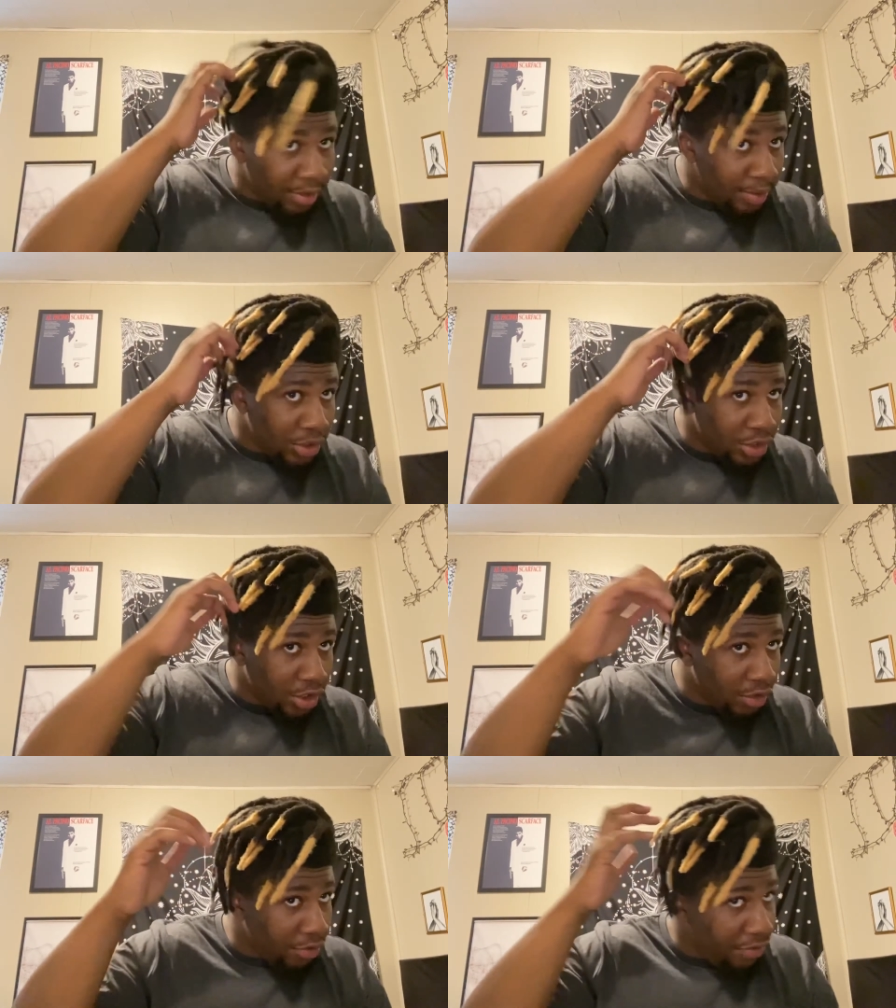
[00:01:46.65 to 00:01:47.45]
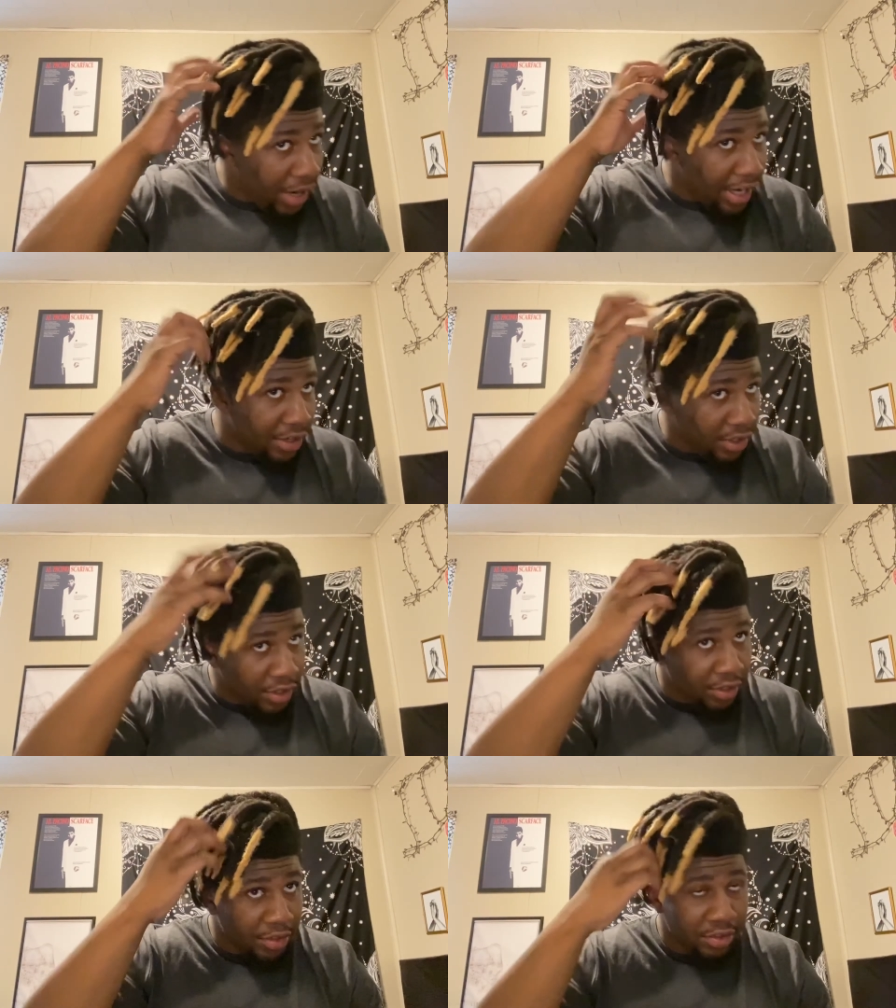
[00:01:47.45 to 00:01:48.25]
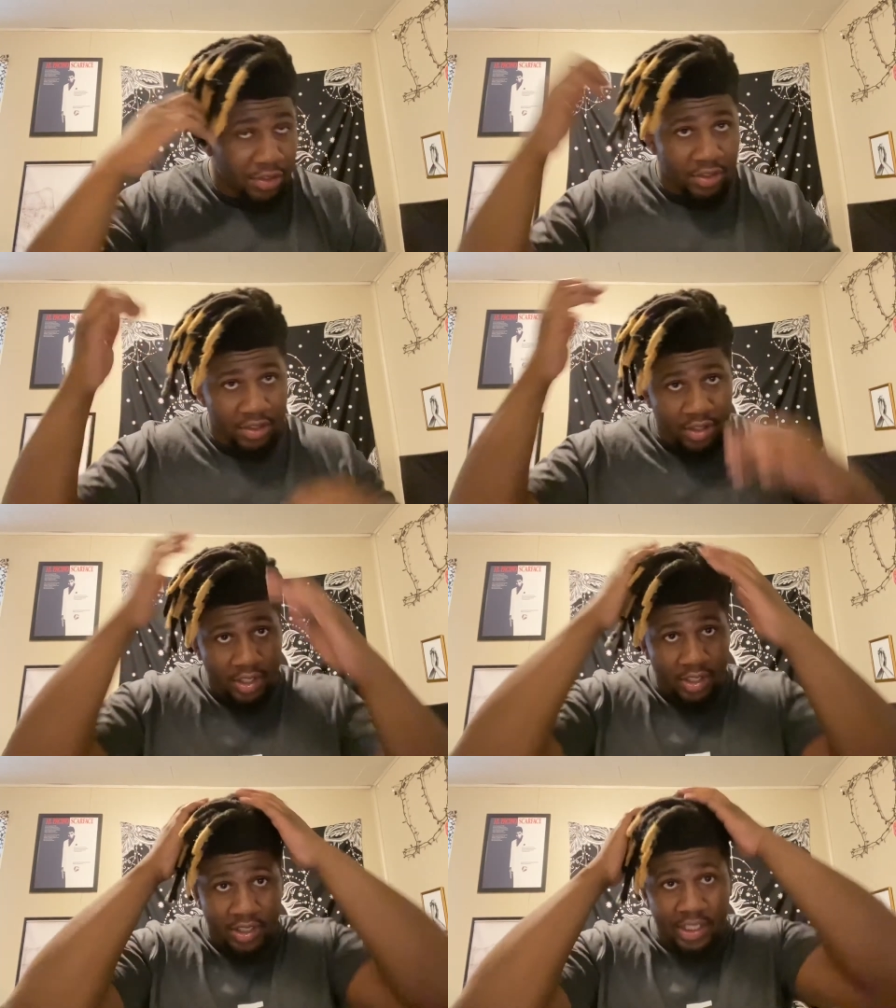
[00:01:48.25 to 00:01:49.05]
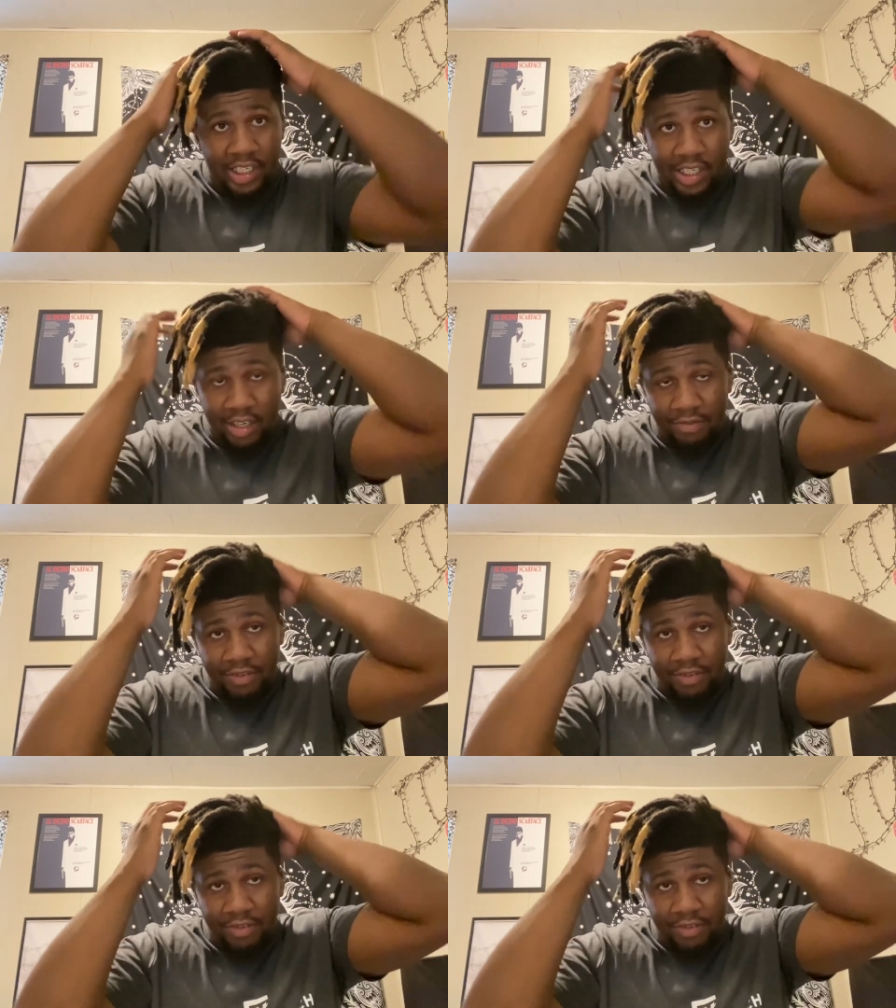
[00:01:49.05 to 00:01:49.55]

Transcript: My shit look fire. Yeah,